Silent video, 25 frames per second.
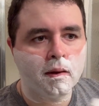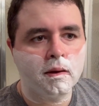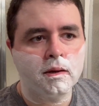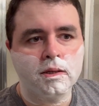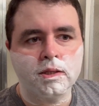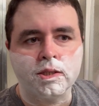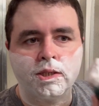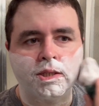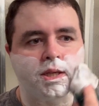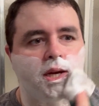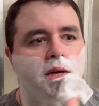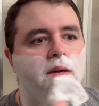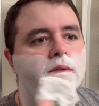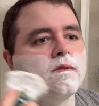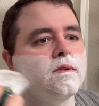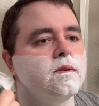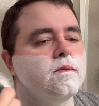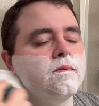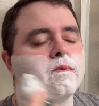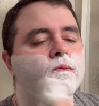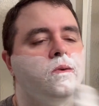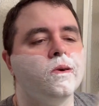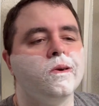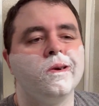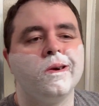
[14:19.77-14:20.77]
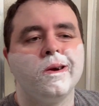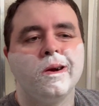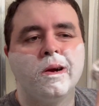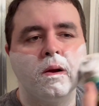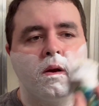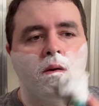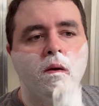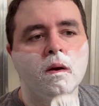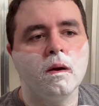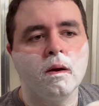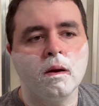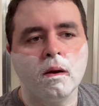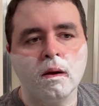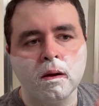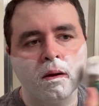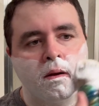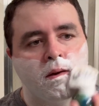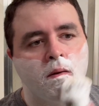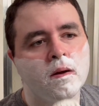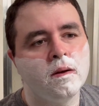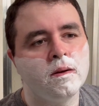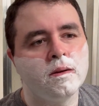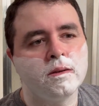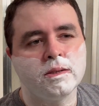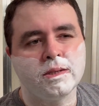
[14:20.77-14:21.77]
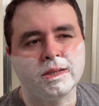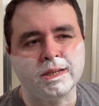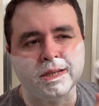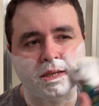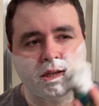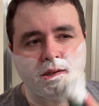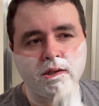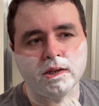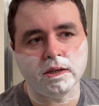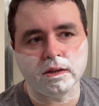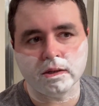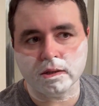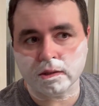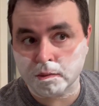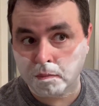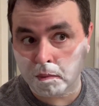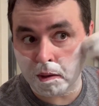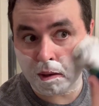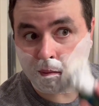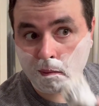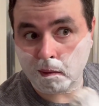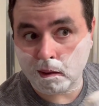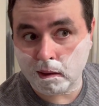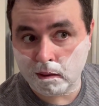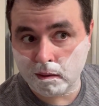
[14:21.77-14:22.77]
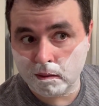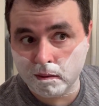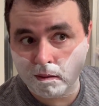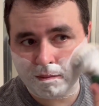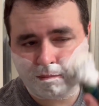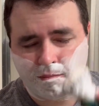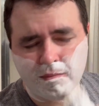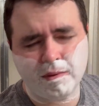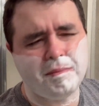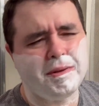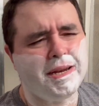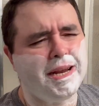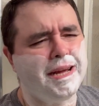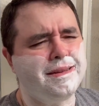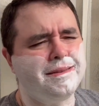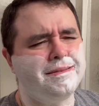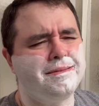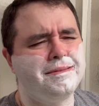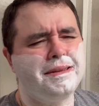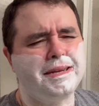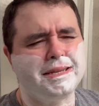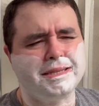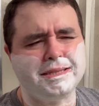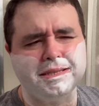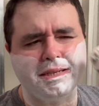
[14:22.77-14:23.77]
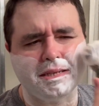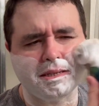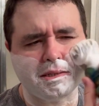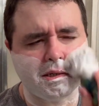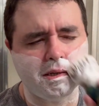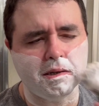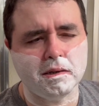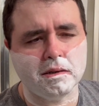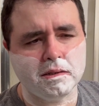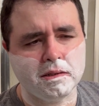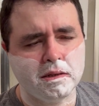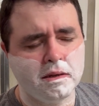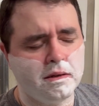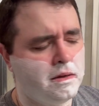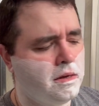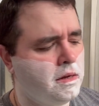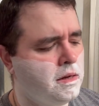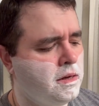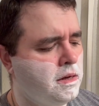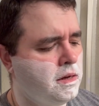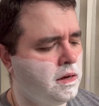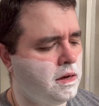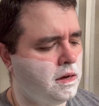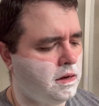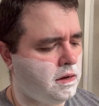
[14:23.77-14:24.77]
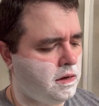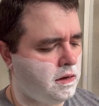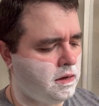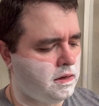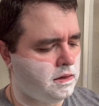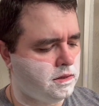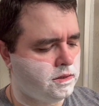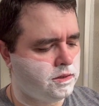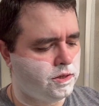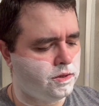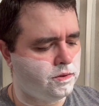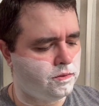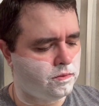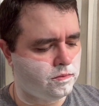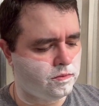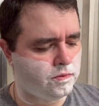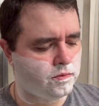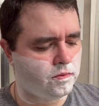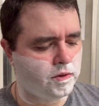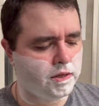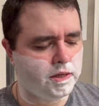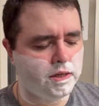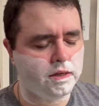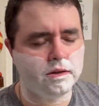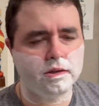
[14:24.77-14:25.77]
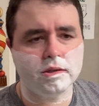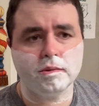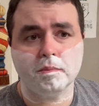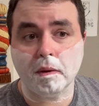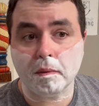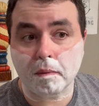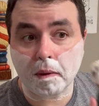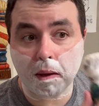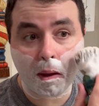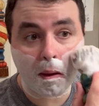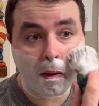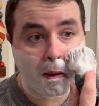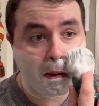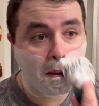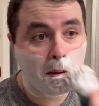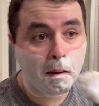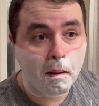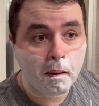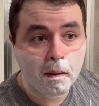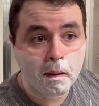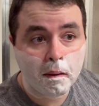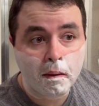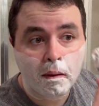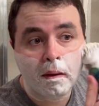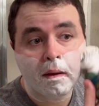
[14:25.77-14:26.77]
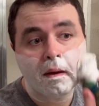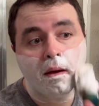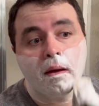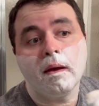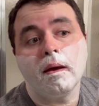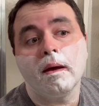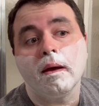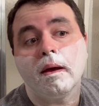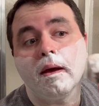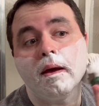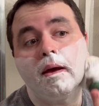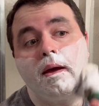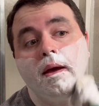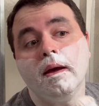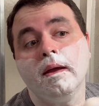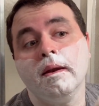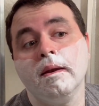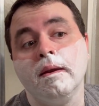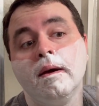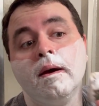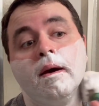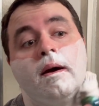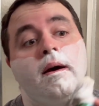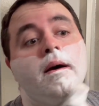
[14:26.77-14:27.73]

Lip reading: shaving for 6 years, maybe. Maybe not 6 years. 2-3 years, maybe. And